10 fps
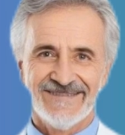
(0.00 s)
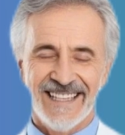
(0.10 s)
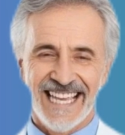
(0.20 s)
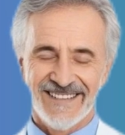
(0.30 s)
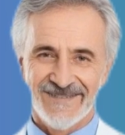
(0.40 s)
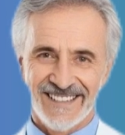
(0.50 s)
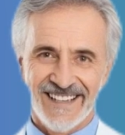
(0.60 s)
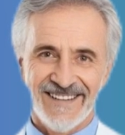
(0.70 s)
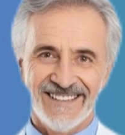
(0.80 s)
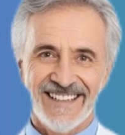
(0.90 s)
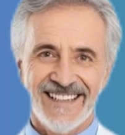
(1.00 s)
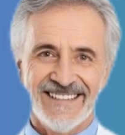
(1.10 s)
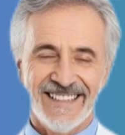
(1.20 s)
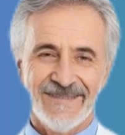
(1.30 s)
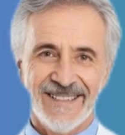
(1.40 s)
As a result,
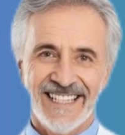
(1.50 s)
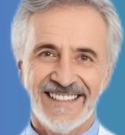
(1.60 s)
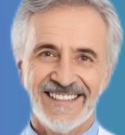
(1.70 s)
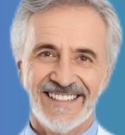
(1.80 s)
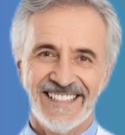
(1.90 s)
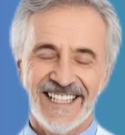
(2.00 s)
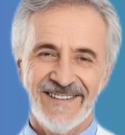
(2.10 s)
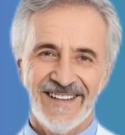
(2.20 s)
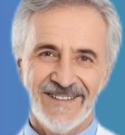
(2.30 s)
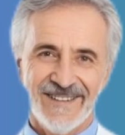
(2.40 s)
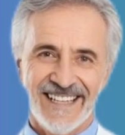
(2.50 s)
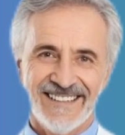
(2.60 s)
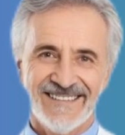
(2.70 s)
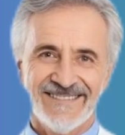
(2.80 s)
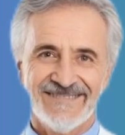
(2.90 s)
they begin to
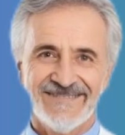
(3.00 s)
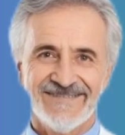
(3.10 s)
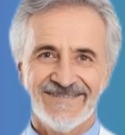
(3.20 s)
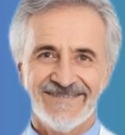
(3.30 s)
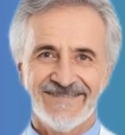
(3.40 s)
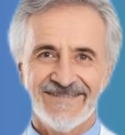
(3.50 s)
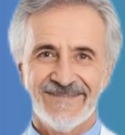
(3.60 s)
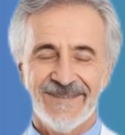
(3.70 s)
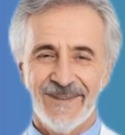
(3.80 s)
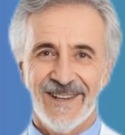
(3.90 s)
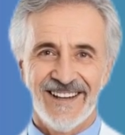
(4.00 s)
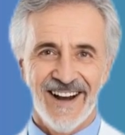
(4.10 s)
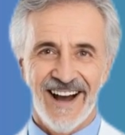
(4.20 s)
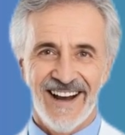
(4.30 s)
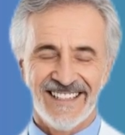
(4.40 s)
deteriorate. But when your
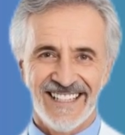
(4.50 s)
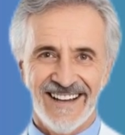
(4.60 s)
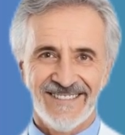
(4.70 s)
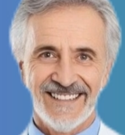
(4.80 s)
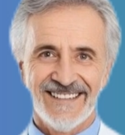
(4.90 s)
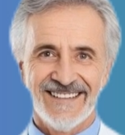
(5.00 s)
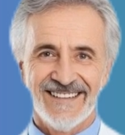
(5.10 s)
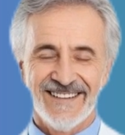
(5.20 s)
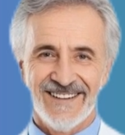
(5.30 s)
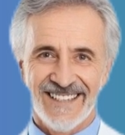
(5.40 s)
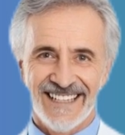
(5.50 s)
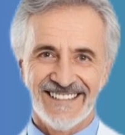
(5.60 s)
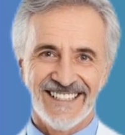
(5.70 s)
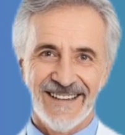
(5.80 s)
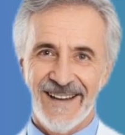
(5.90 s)
heart is healthy, your
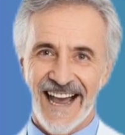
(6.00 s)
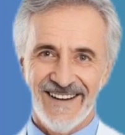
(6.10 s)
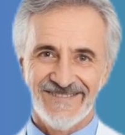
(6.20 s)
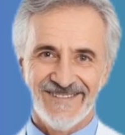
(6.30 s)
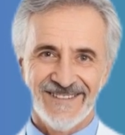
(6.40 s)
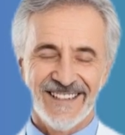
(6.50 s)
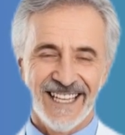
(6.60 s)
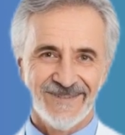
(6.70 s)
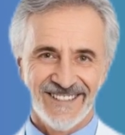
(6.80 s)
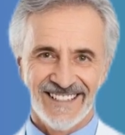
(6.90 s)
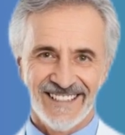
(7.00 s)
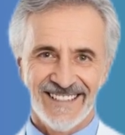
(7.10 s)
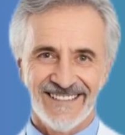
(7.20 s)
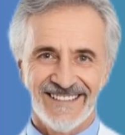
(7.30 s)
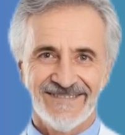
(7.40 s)
legs stay powerful and
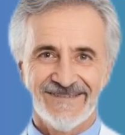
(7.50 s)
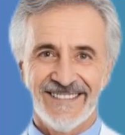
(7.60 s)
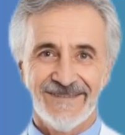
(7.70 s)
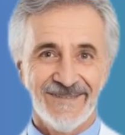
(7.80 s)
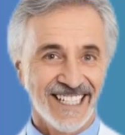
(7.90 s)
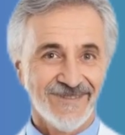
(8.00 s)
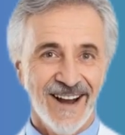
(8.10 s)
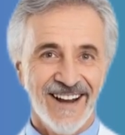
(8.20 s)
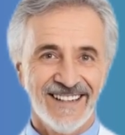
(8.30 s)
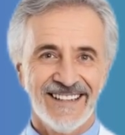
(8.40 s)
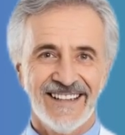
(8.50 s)
resilient. The best part?